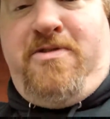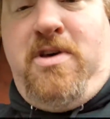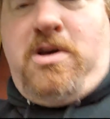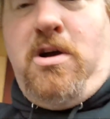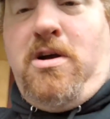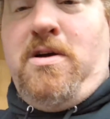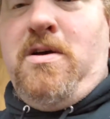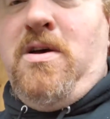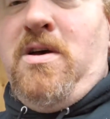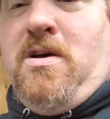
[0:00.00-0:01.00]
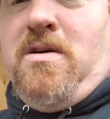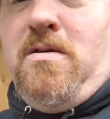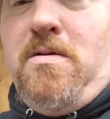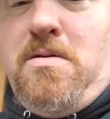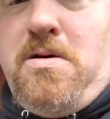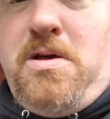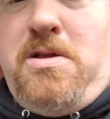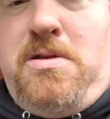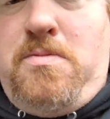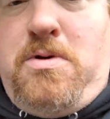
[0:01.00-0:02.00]
see here.
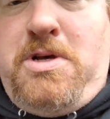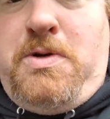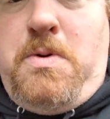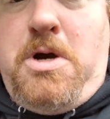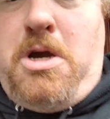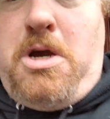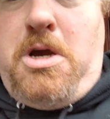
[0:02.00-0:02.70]
Will this work?